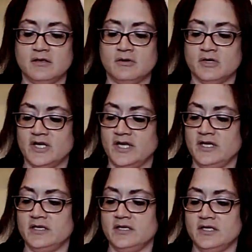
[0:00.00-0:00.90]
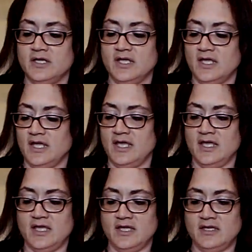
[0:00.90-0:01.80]
All right,
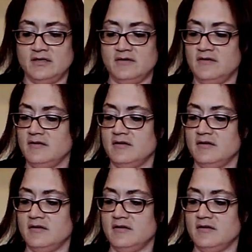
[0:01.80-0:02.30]
and